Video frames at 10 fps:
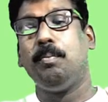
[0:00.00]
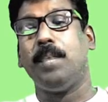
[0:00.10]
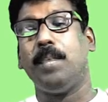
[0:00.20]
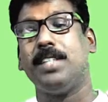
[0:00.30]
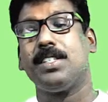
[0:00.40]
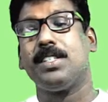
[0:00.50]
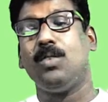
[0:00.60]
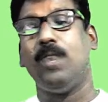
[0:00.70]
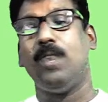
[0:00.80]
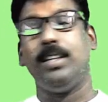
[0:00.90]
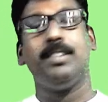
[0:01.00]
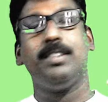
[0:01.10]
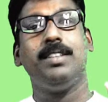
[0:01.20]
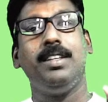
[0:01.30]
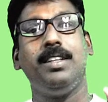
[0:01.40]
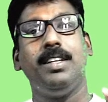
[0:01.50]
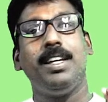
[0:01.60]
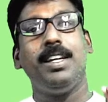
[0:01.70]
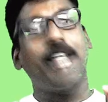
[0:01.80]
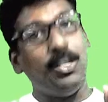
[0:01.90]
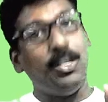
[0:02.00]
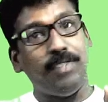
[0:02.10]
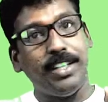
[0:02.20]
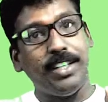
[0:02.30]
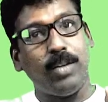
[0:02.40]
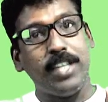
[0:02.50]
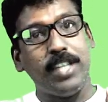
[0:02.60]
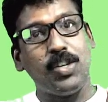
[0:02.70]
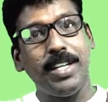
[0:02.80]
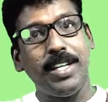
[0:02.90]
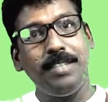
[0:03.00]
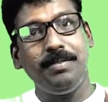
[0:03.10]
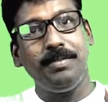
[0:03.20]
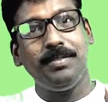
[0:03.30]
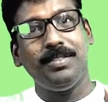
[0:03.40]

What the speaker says: plus 1. Can you find out a square?